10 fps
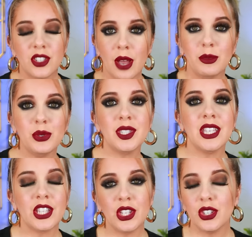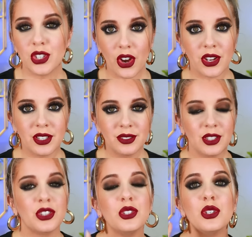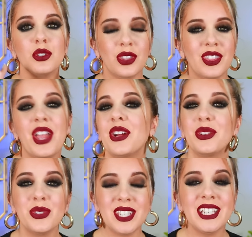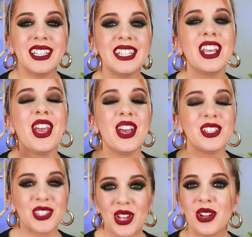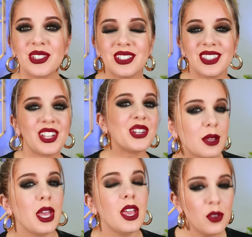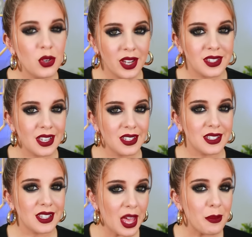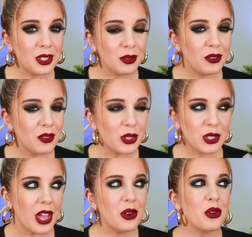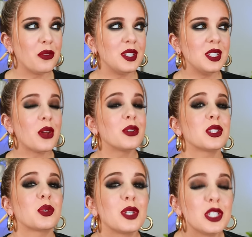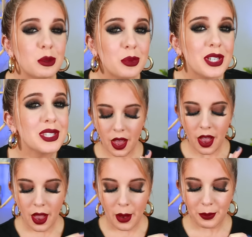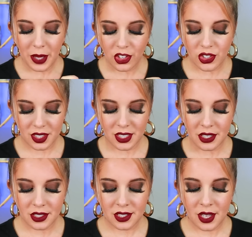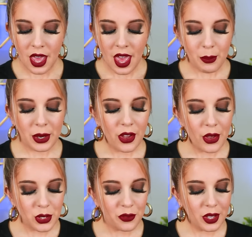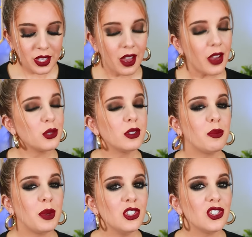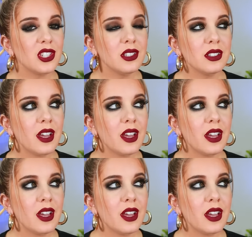Um, New Zealand dark New, their New Zealand scar. There's if you guys said let me. If, I don't know, fifteen dollars is a reasonable price. Uh, peach scents, but I also feel like I also love peach scent.